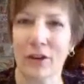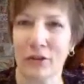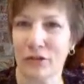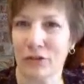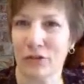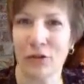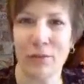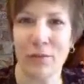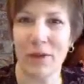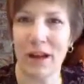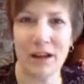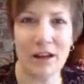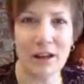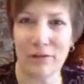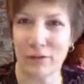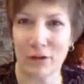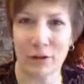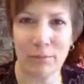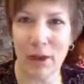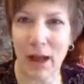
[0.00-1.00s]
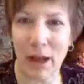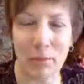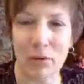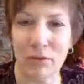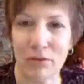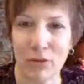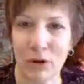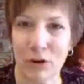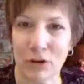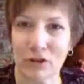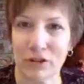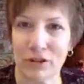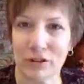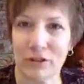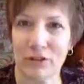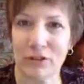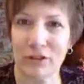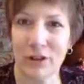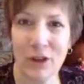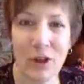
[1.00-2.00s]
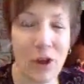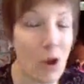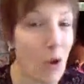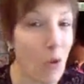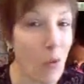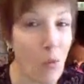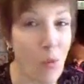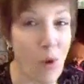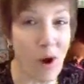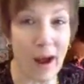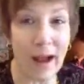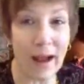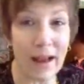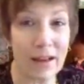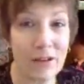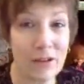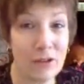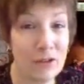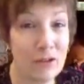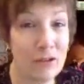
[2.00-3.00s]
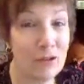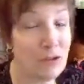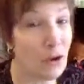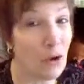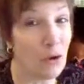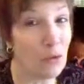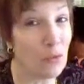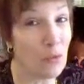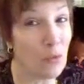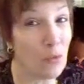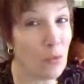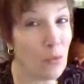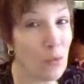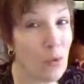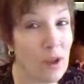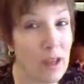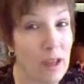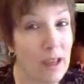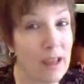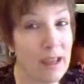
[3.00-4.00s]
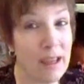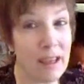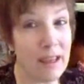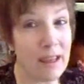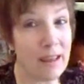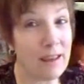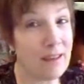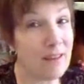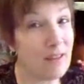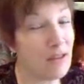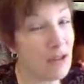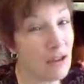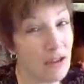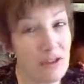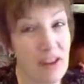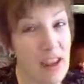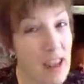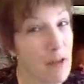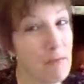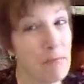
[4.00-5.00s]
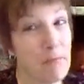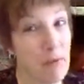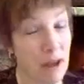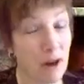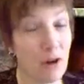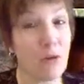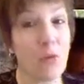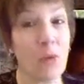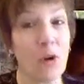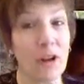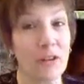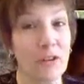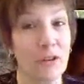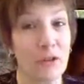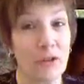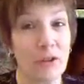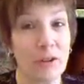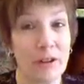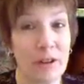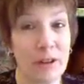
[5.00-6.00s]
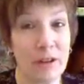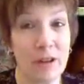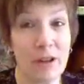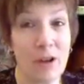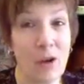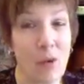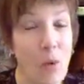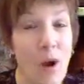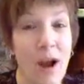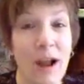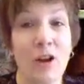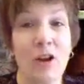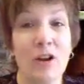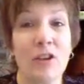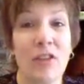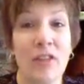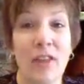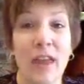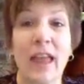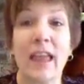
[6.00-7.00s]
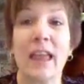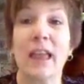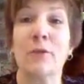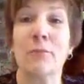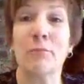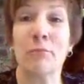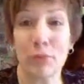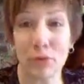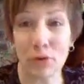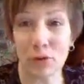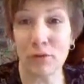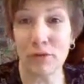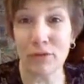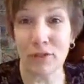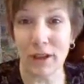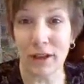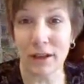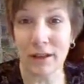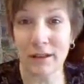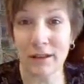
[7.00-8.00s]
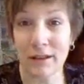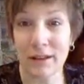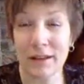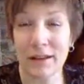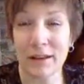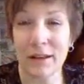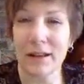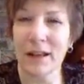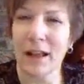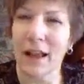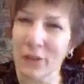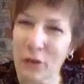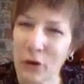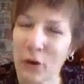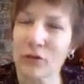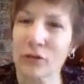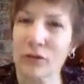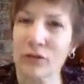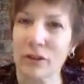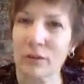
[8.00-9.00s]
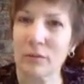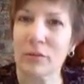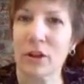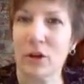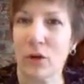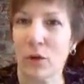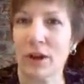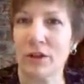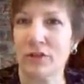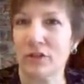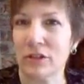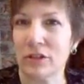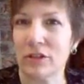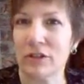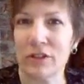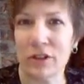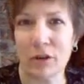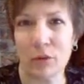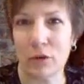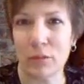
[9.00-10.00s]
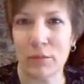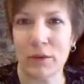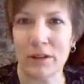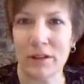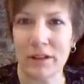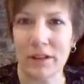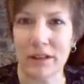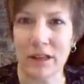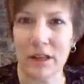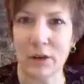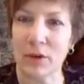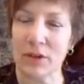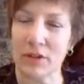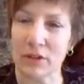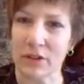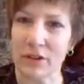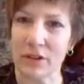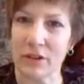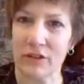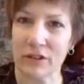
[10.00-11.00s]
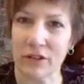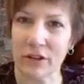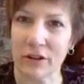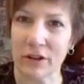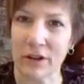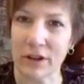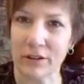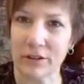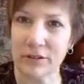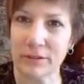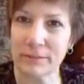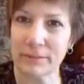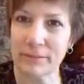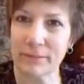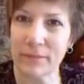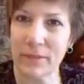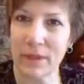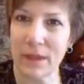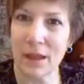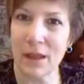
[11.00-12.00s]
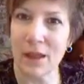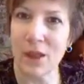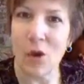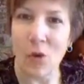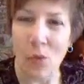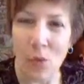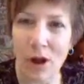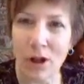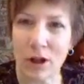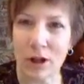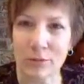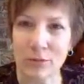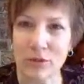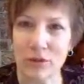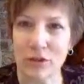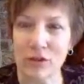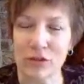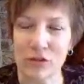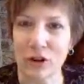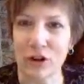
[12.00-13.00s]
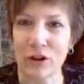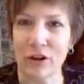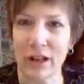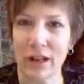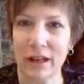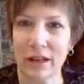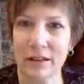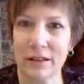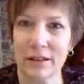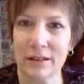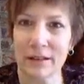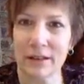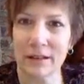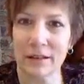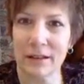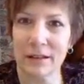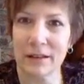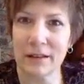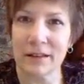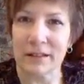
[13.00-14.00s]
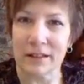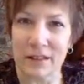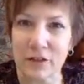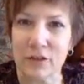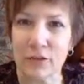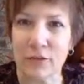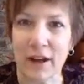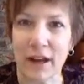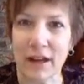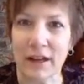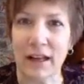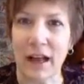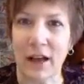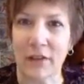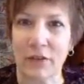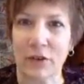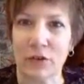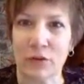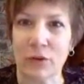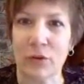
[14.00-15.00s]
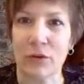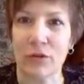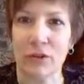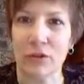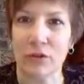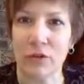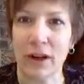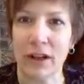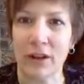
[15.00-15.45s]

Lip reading: there so many different Bible versions? Why don't we just have better ones? Why aren't they improving? And those are some of the questions that we'll be dealing with in this series. Welcome to the journey. Let's find out the truth in